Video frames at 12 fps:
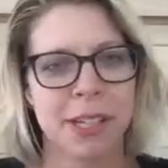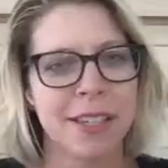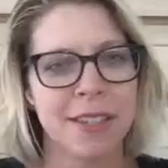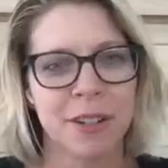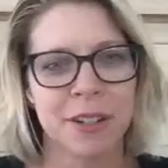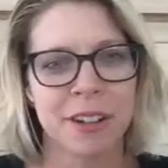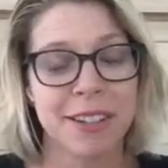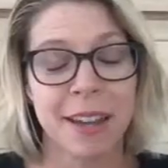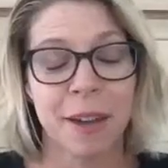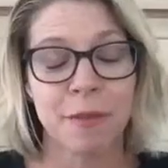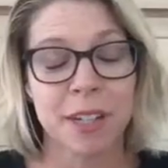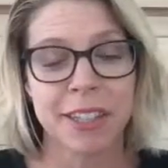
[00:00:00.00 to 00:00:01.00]
30s, you're
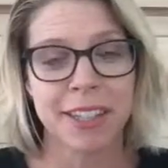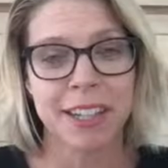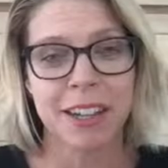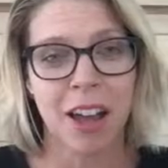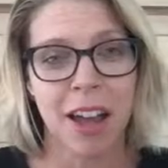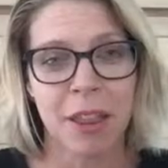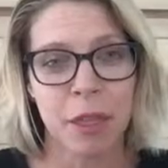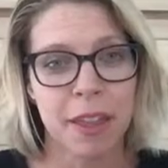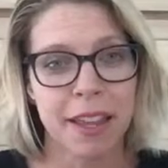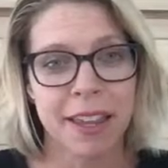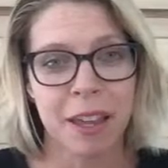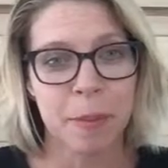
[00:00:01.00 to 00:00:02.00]
definitely not
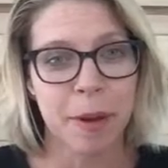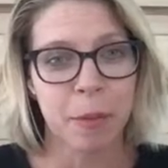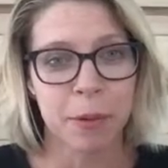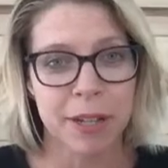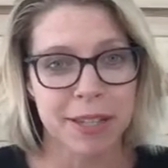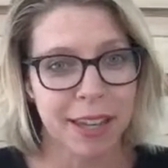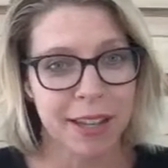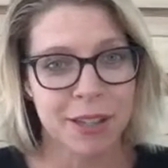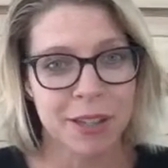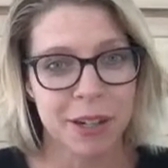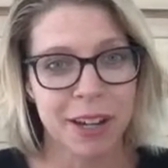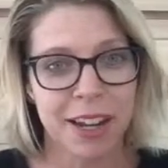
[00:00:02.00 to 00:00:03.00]
thinking about breast
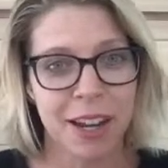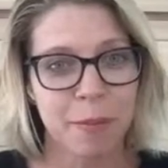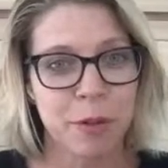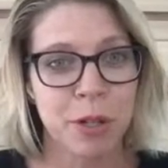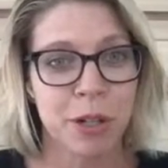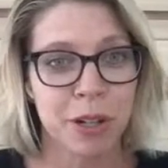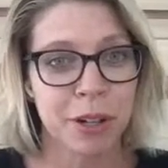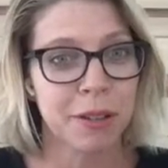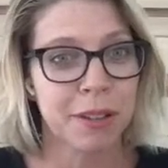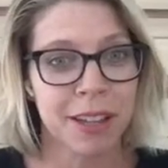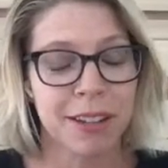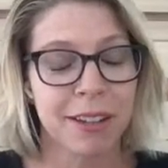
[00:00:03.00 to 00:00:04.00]
cancer. And I'm sure
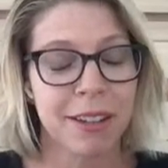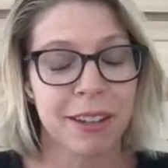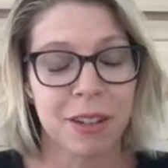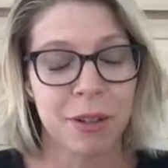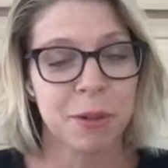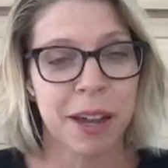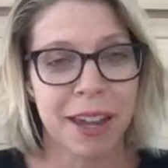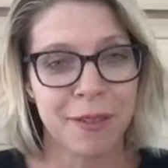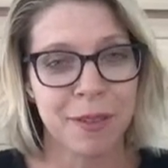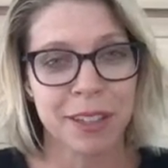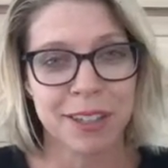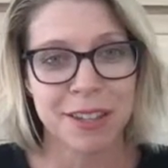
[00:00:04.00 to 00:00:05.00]
that I
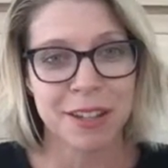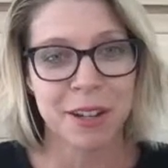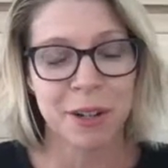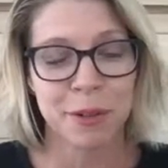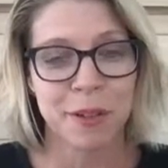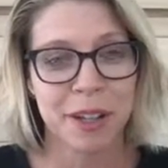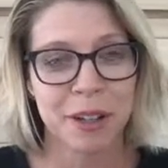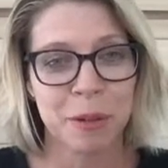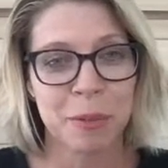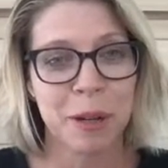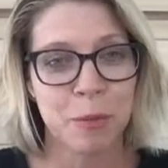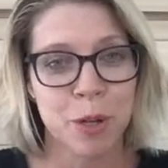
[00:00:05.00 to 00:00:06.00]
haven't listened to your video,
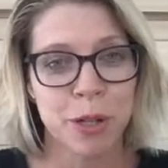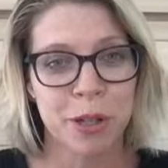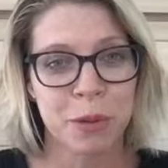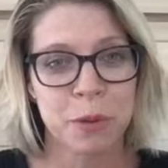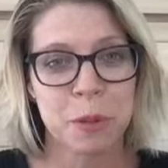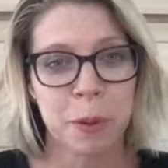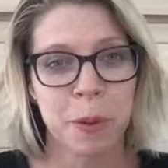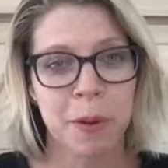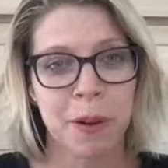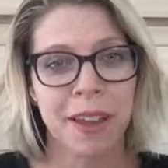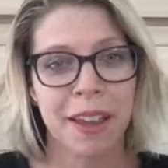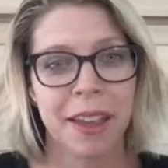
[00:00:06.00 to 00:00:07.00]
but I'm sure you
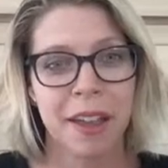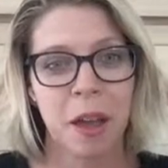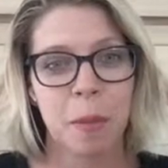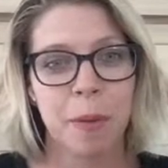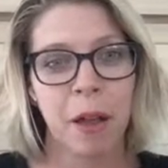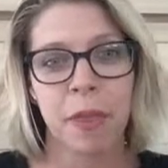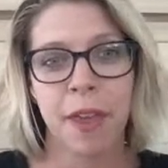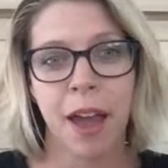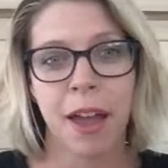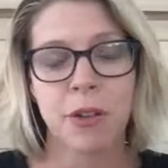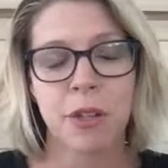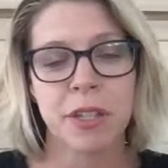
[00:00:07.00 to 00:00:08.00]
spoke about
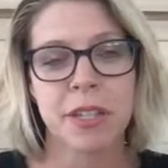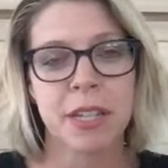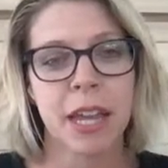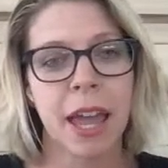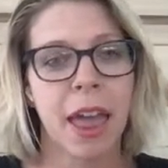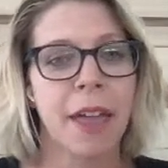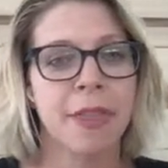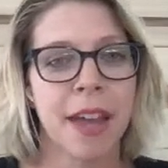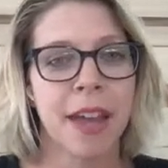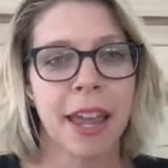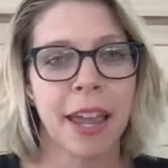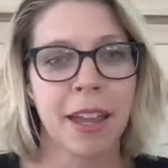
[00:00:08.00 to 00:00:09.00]
that. Just at
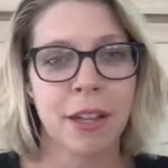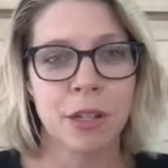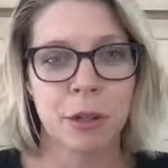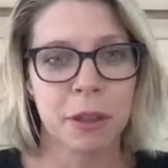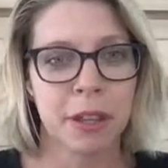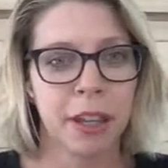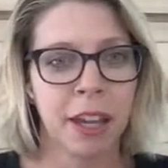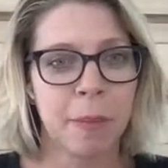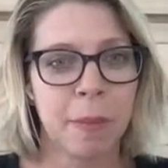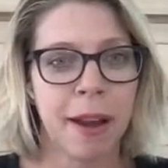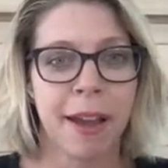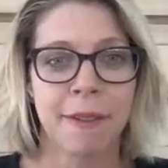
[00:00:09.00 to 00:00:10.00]
that age, you're thinking
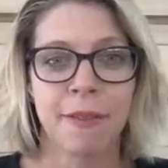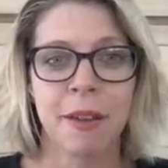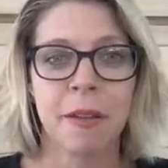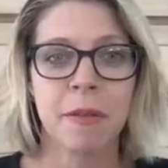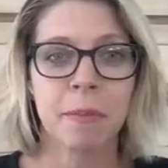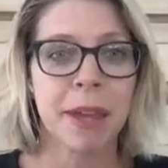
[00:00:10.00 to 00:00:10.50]
about having